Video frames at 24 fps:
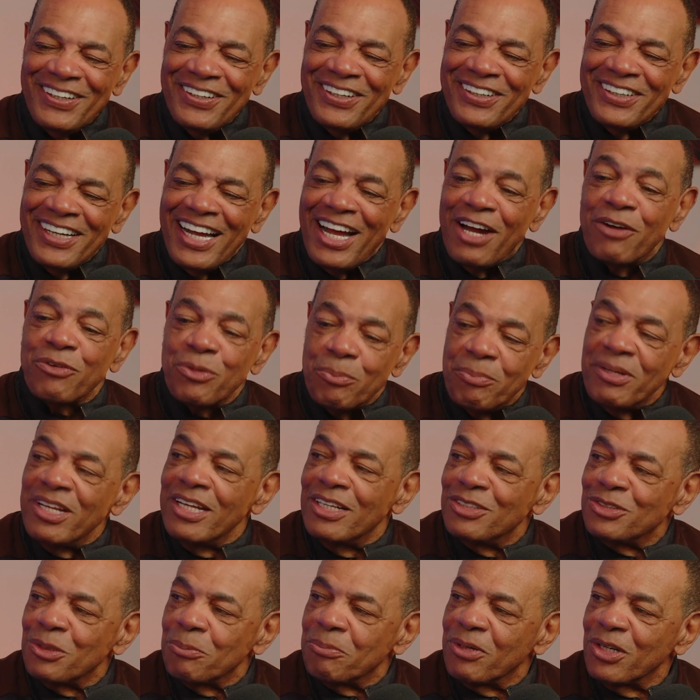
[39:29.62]
How to be
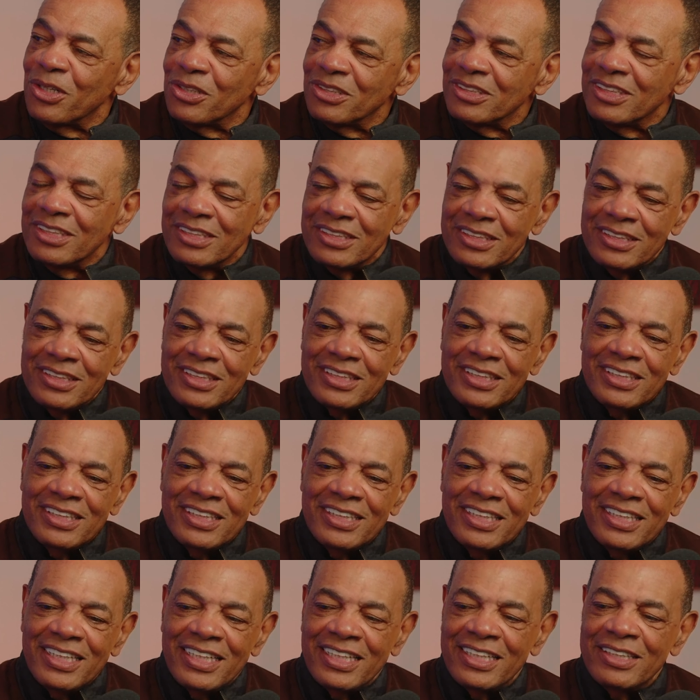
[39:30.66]
as a person,
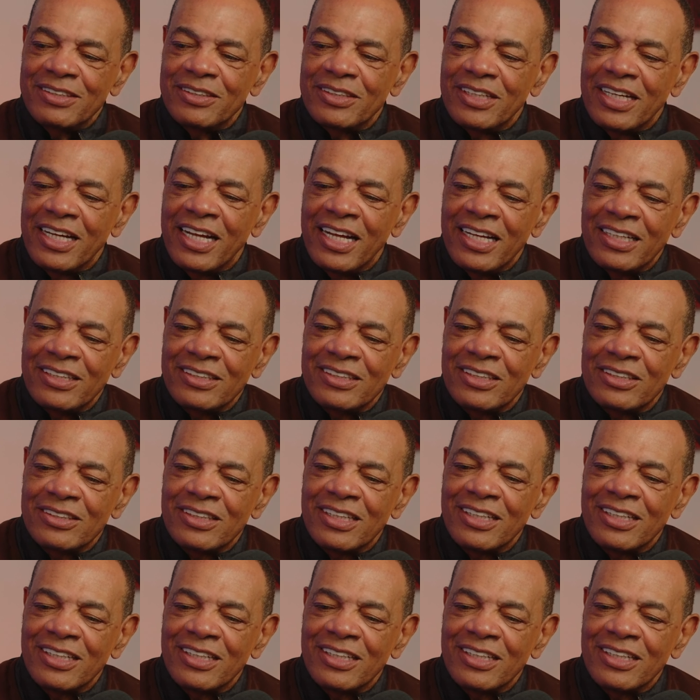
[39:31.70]
and